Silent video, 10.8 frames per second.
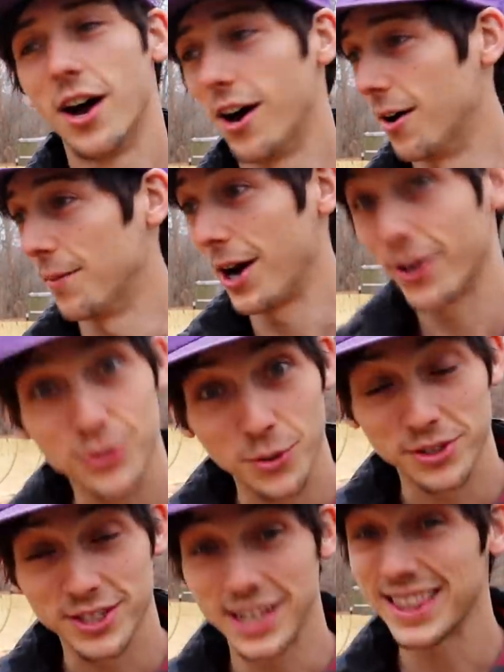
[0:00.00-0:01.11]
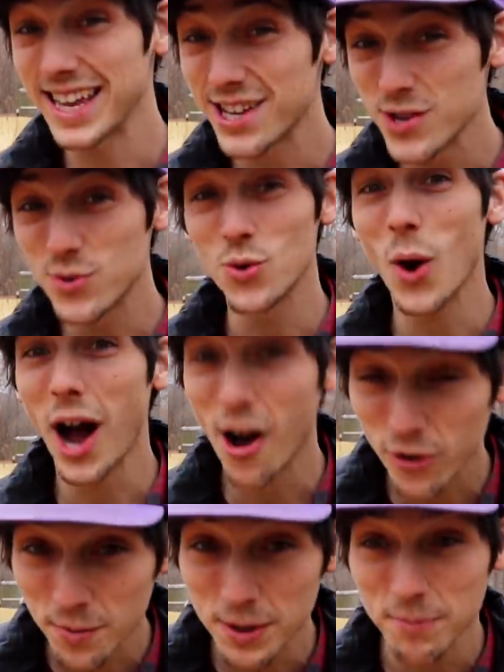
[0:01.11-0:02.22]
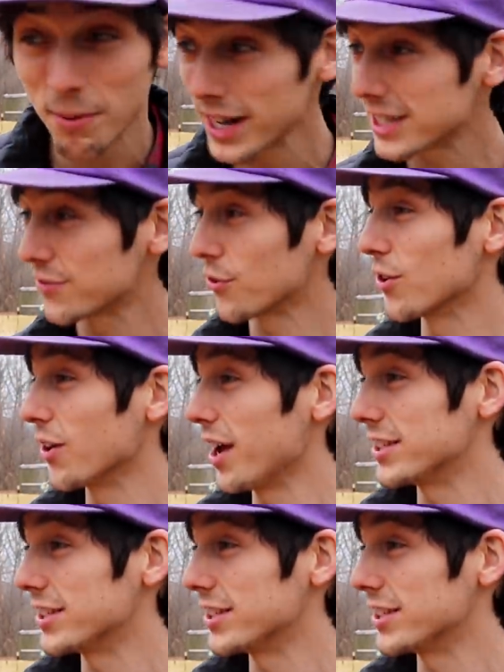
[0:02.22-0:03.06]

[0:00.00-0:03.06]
I also want to say thank you to Alchemy Bikes for